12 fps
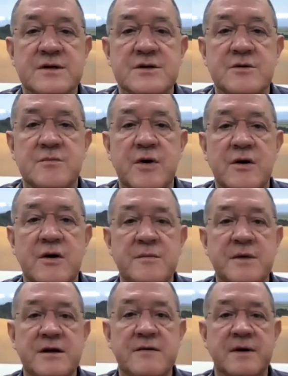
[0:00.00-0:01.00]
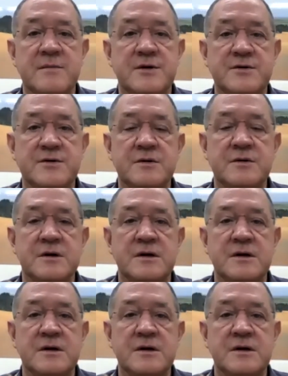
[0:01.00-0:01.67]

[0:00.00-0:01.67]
So pardon me if I'm too